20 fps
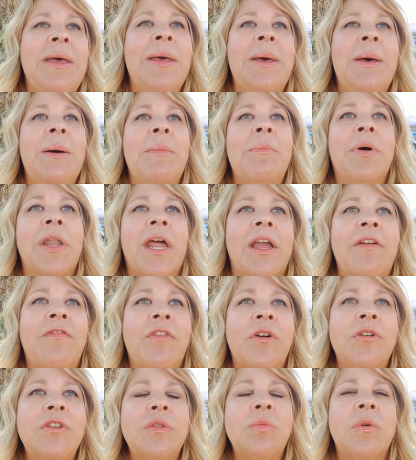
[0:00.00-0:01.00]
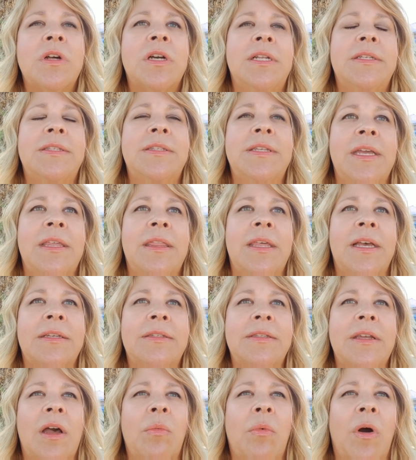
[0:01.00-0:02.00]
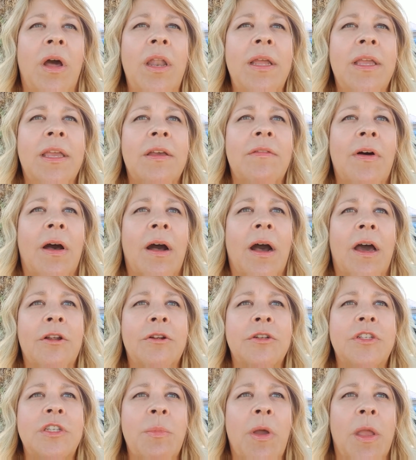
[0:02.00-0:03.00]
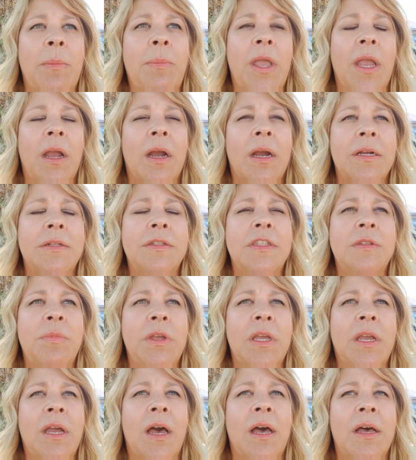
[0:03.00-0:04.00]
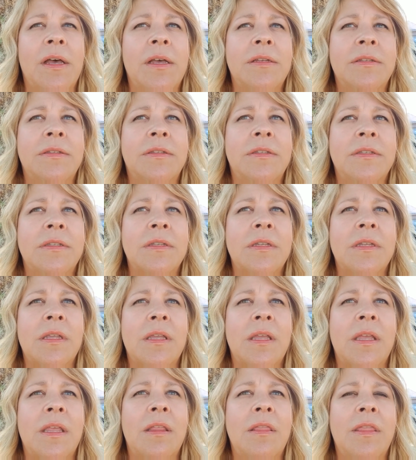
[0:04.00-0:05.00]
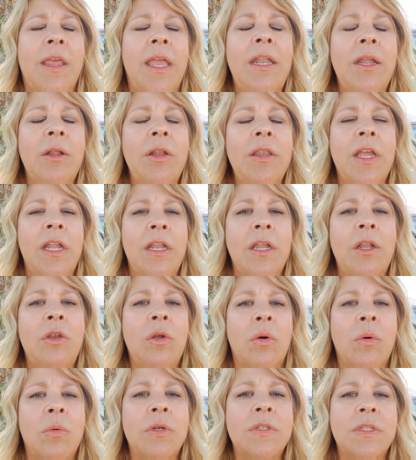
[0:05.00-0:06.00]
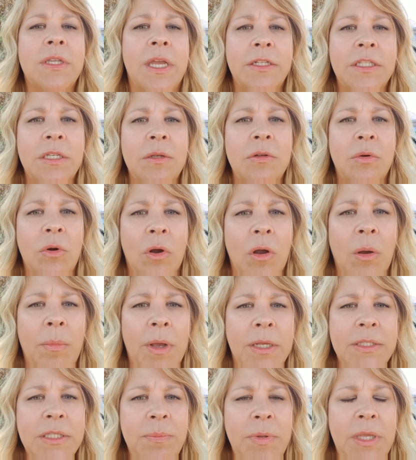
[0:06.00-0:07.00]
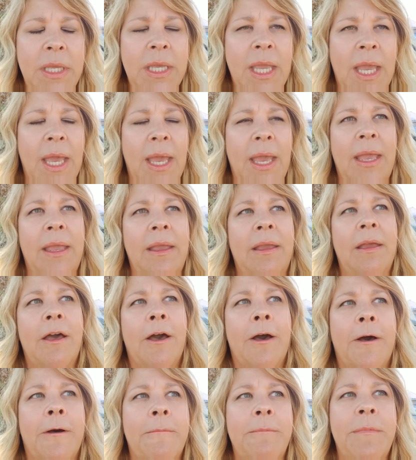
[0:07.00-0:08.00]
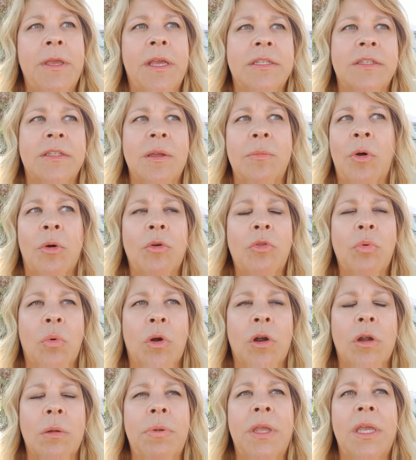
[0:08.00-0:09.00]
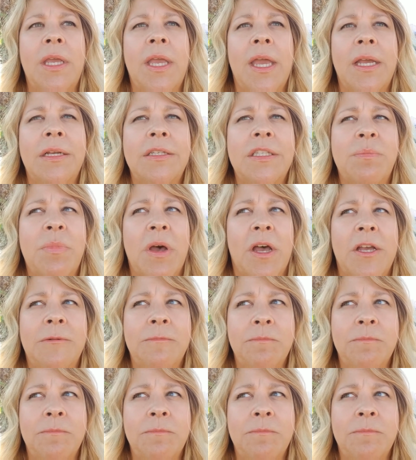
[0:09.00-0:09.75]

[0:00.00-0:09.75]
But I first want to say this. I want to give honor to my parents, because they didn't know what it was like to grow up as a PK, because they both weren't PKs, but